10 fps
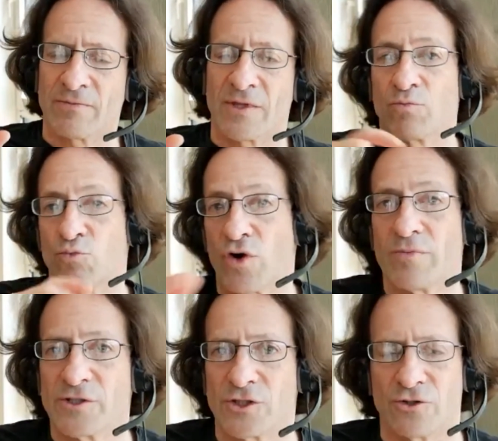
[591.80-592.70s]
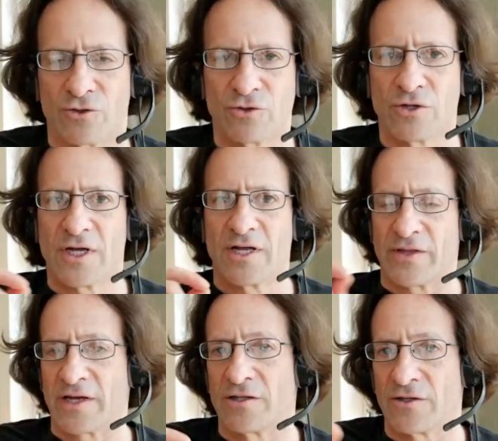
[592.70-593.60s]
promise you
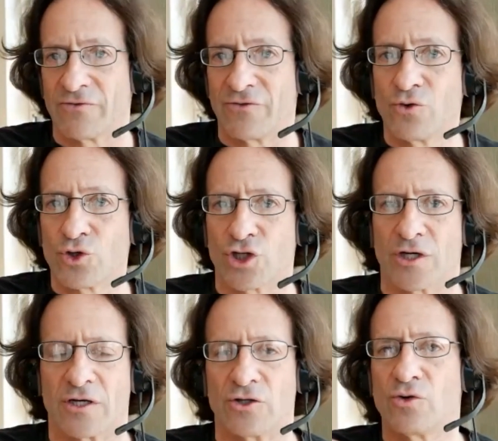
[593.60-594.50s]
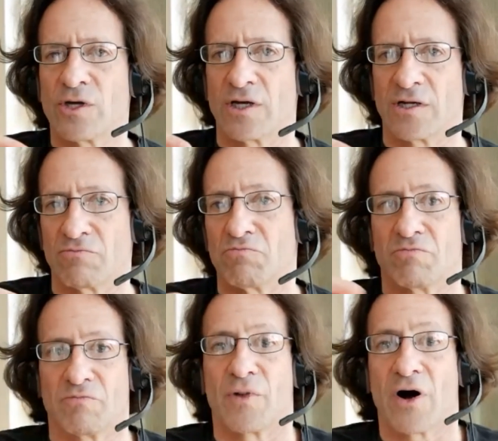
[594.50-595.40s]
that in the future you can
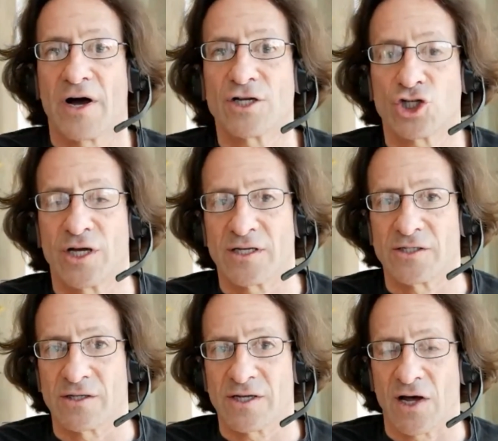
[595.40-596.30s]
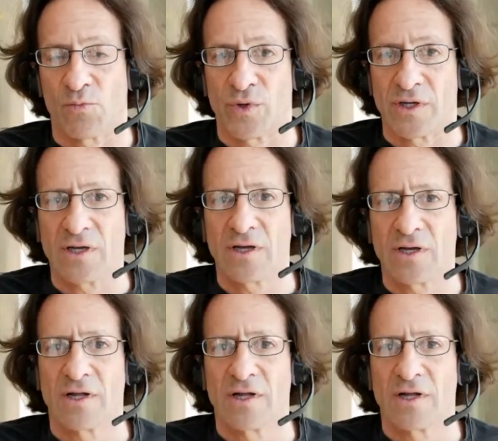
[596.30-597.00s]
buy shares in the company